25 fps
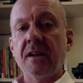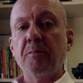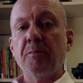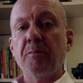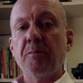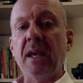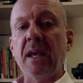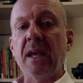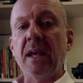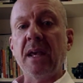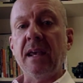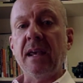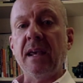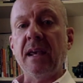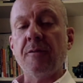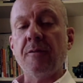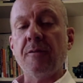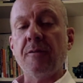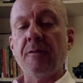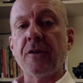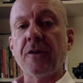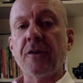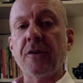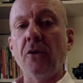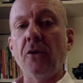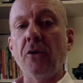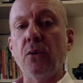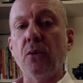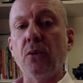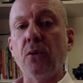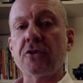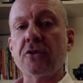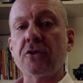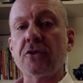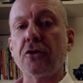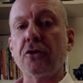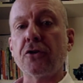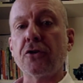be for those who are
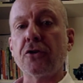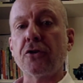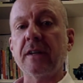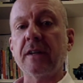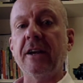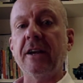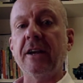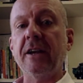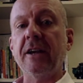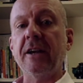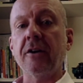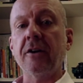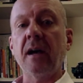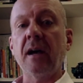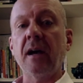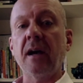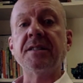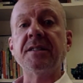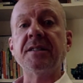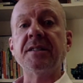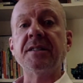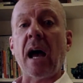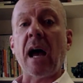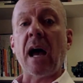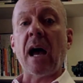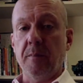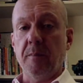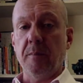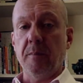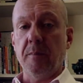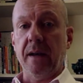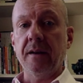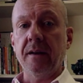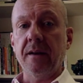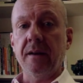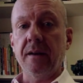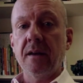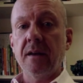currently here
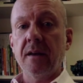undocumented?